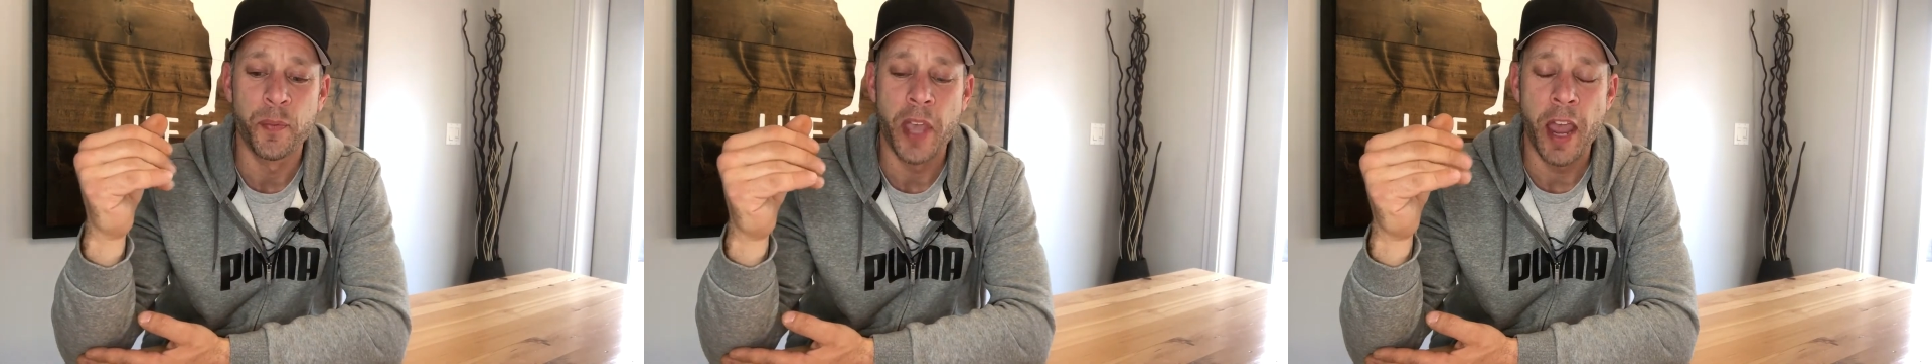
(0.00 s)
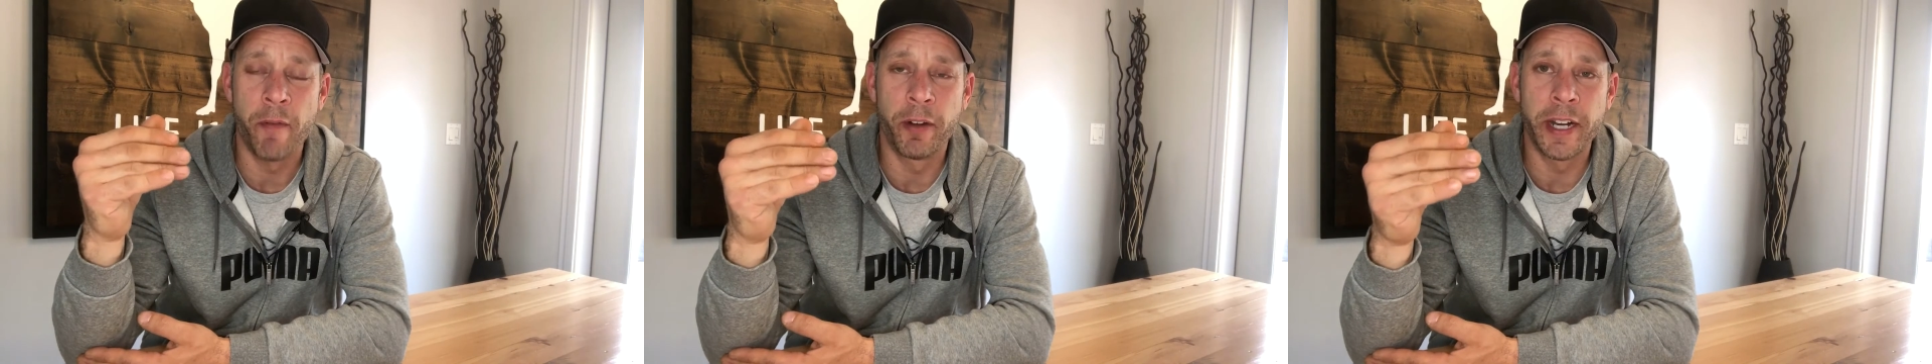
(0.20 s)

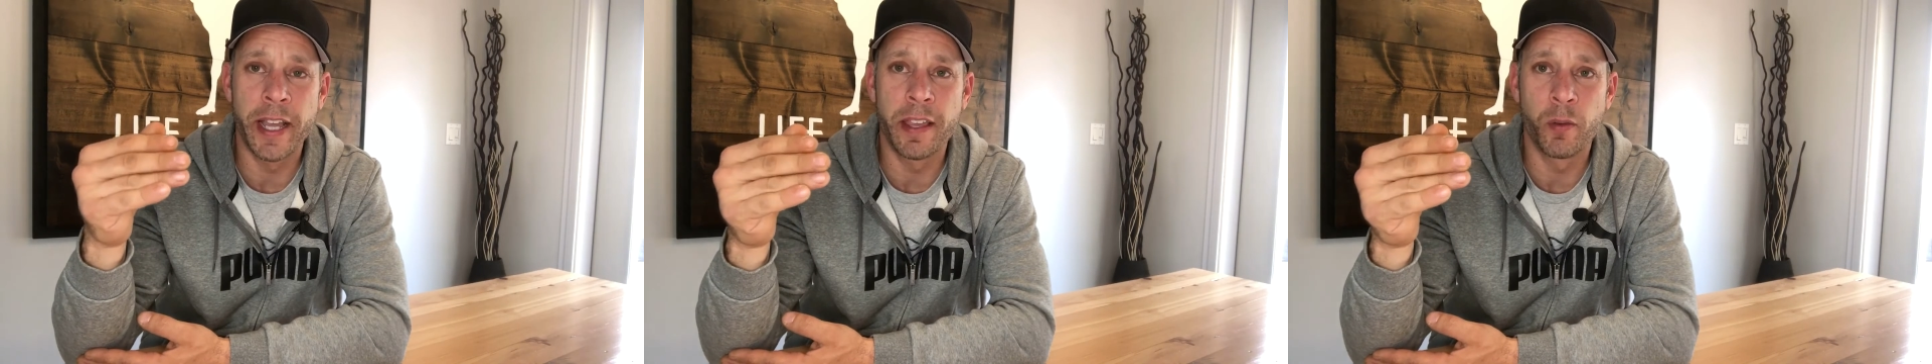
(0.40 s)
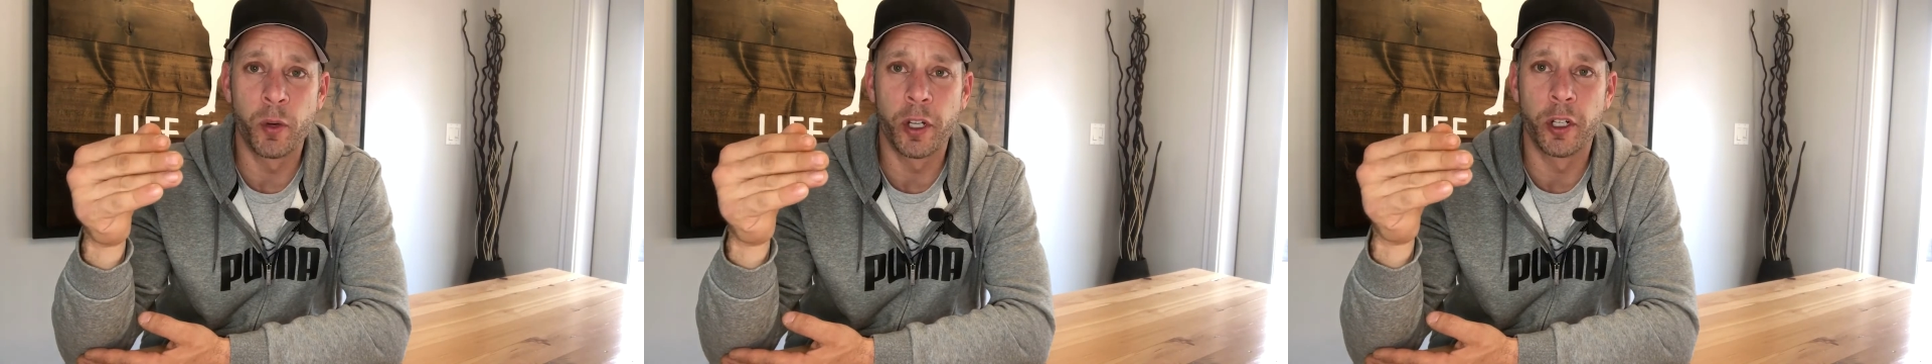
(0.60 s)
every
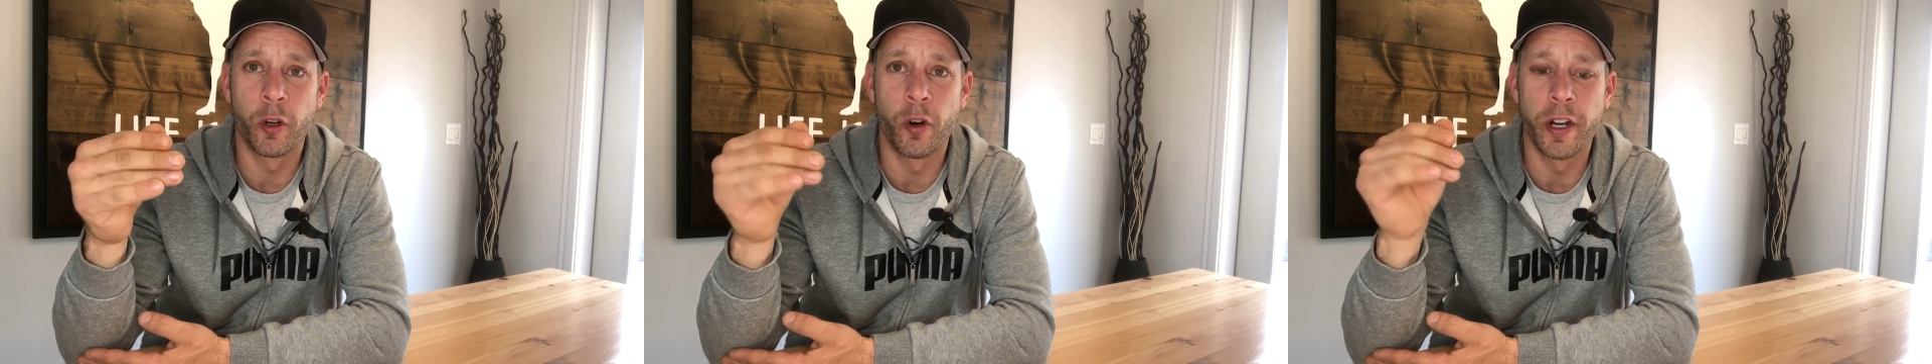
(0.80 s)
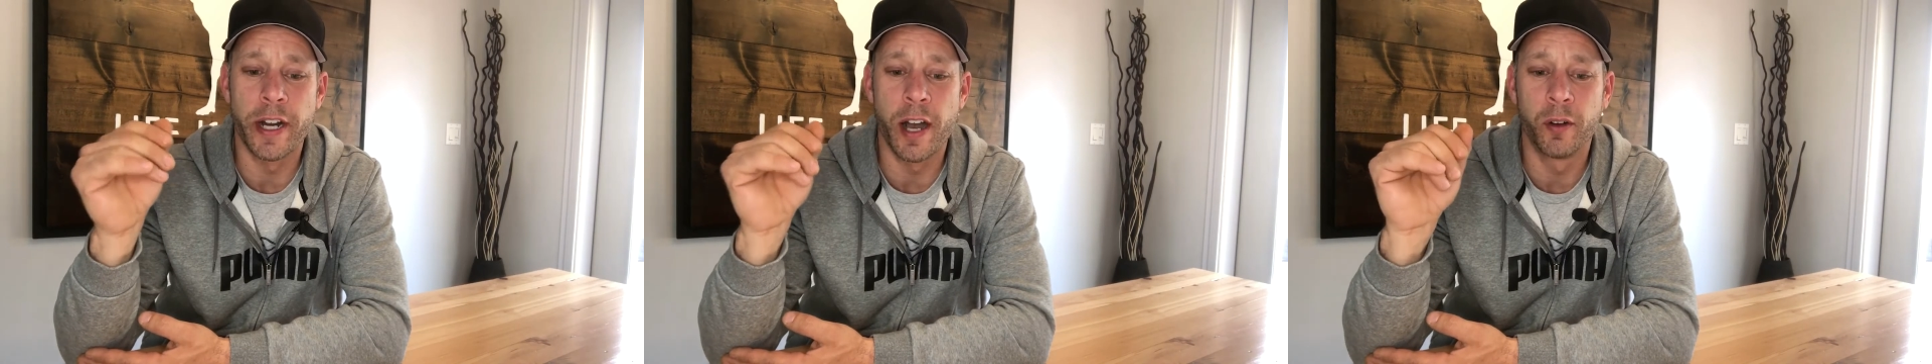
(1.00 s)
day that we were
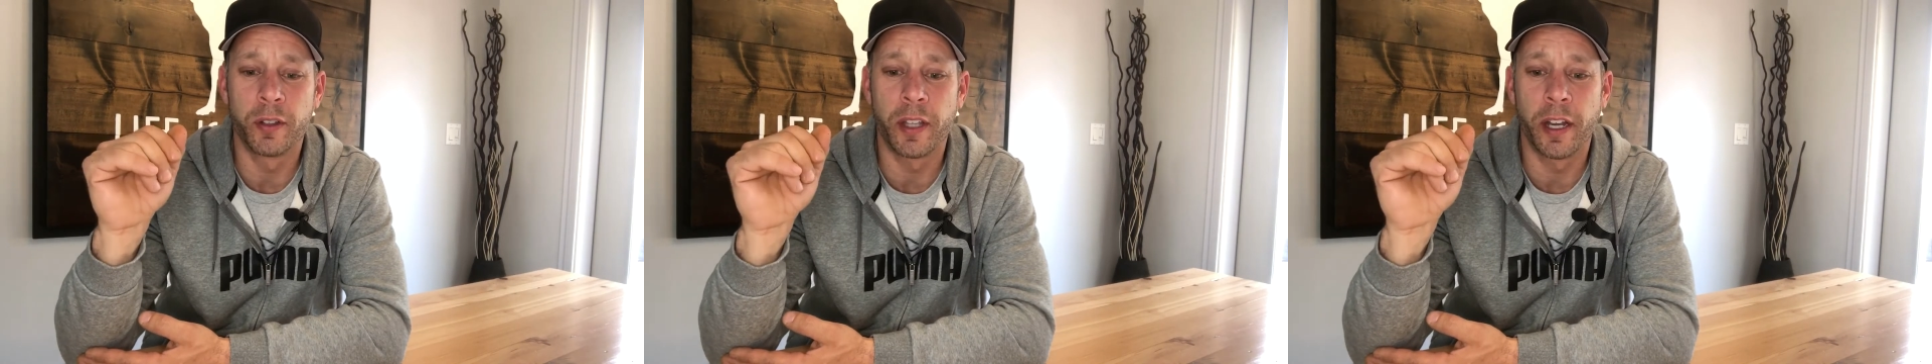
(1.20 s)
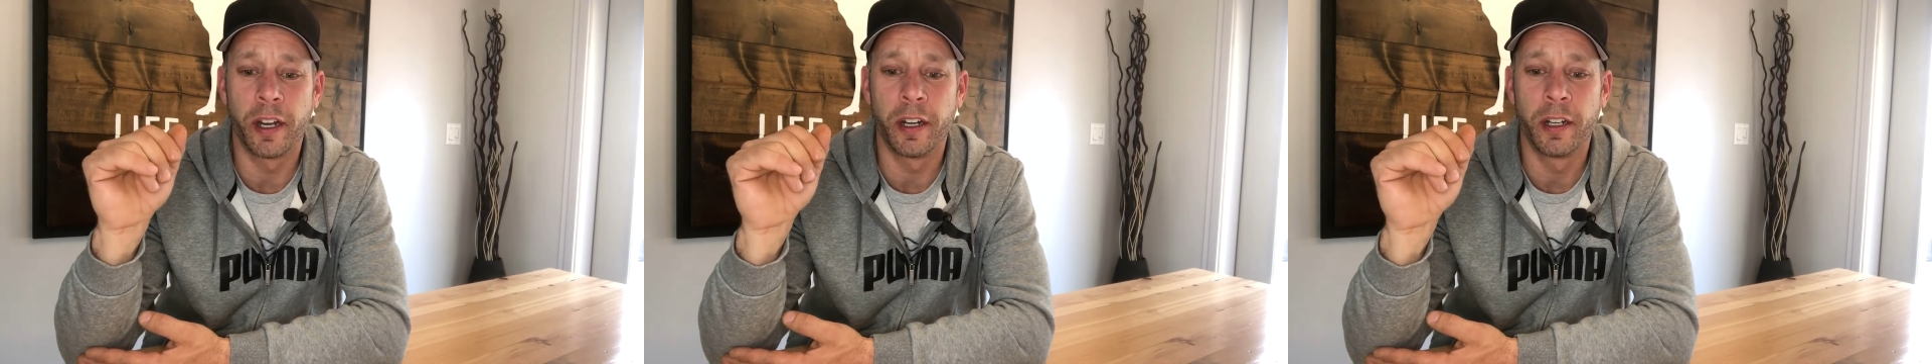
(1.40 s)
going
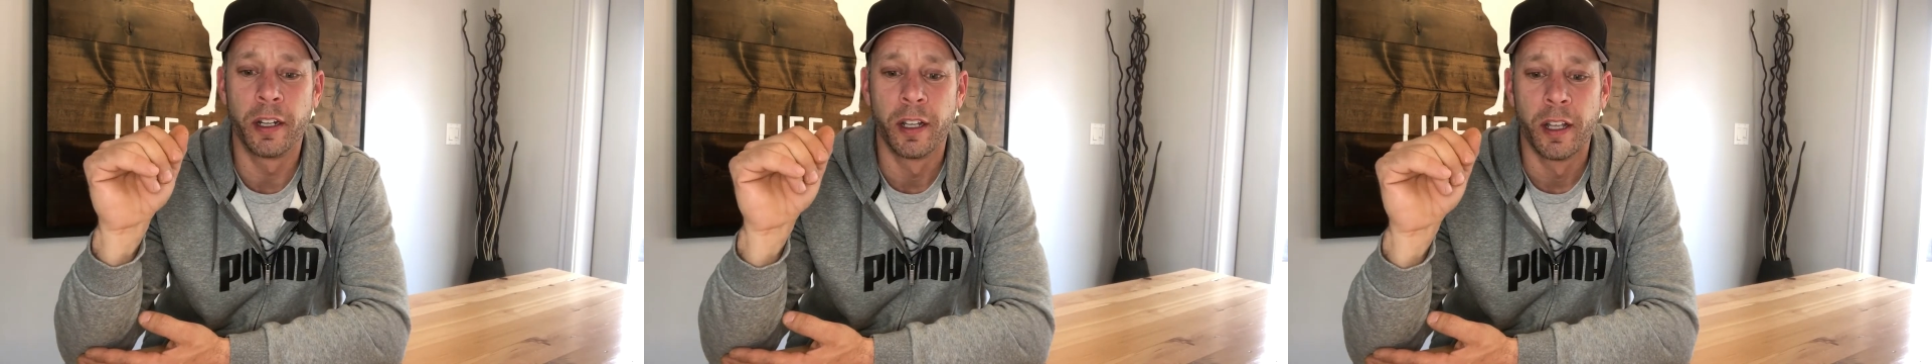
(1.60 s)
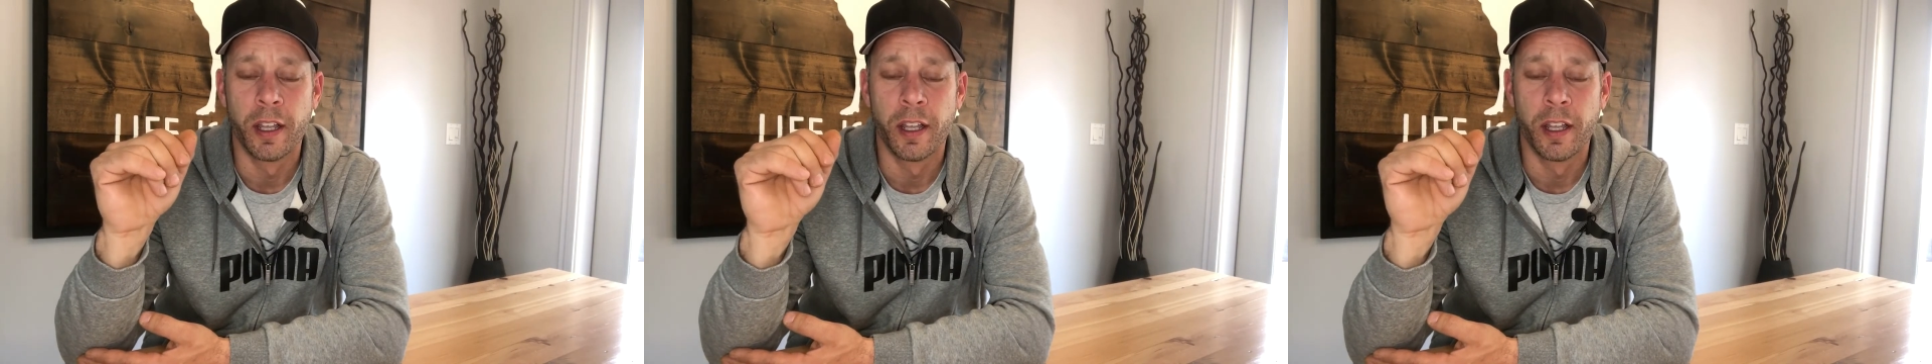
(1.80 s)
out there,